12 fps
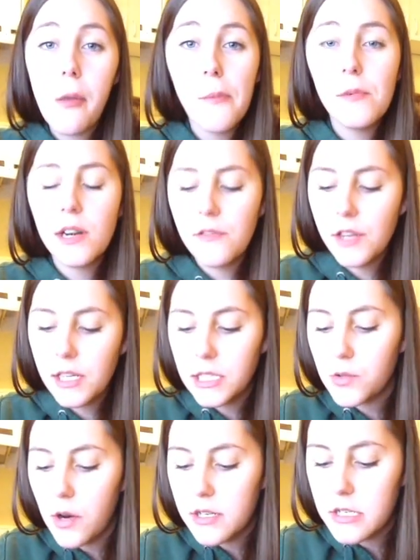Whatever you
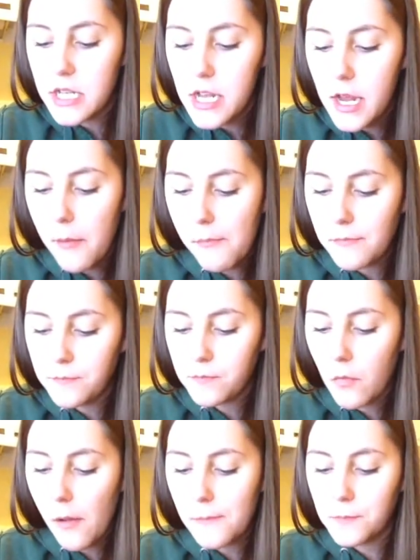guys want to see, and
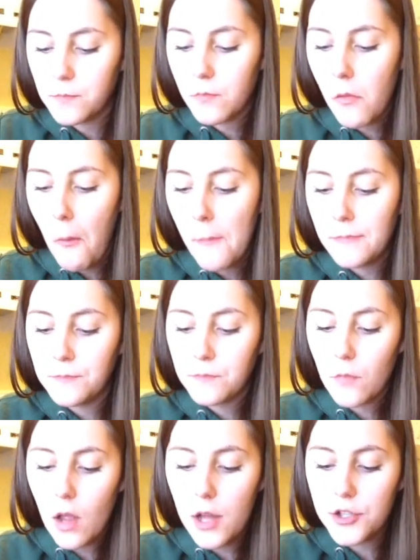
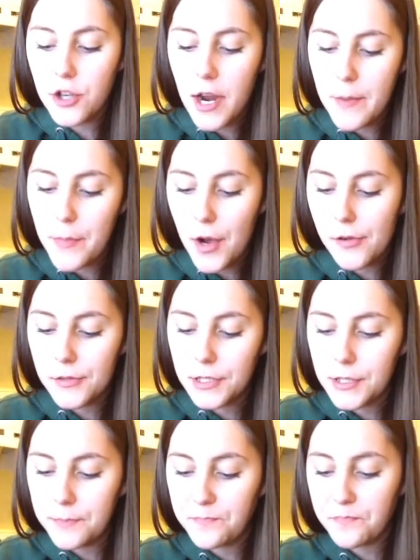I'll try and
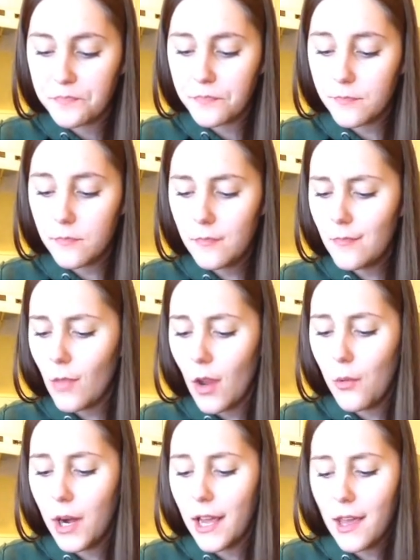post
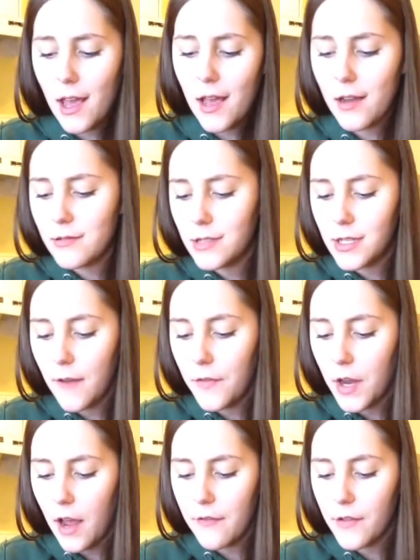when I can stuff
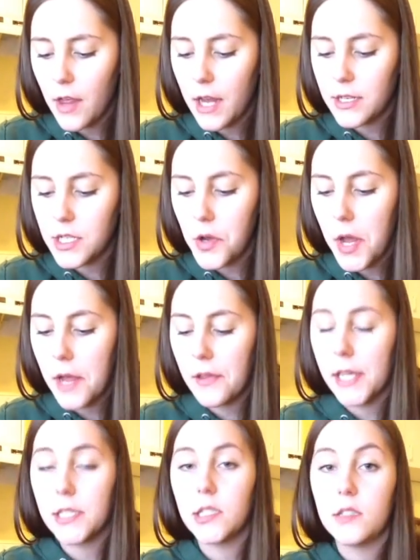that I feel like doing,
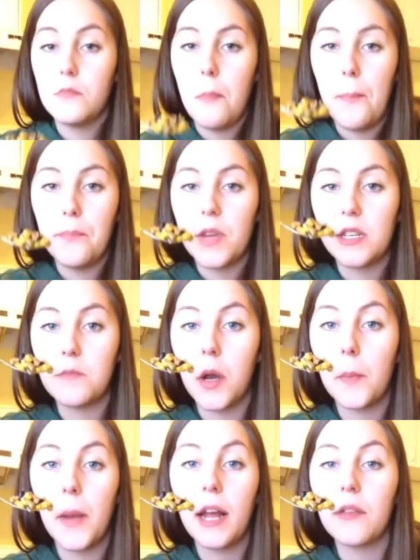like this
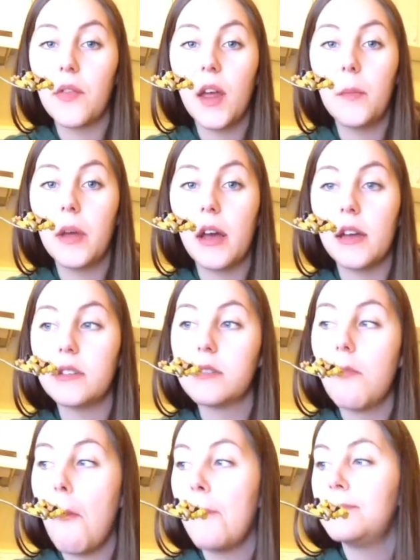mukbang thing, because
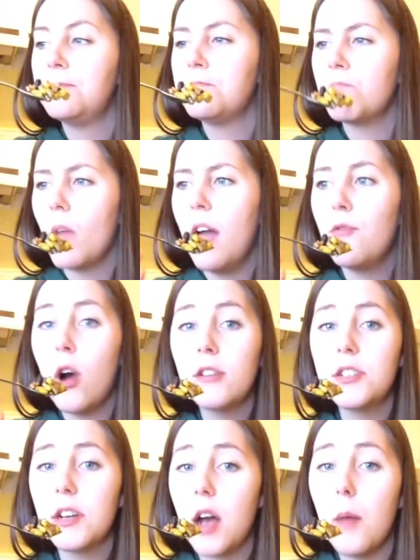I've
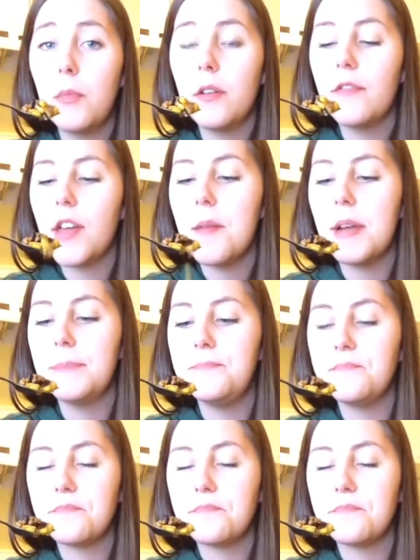watched a couple of them and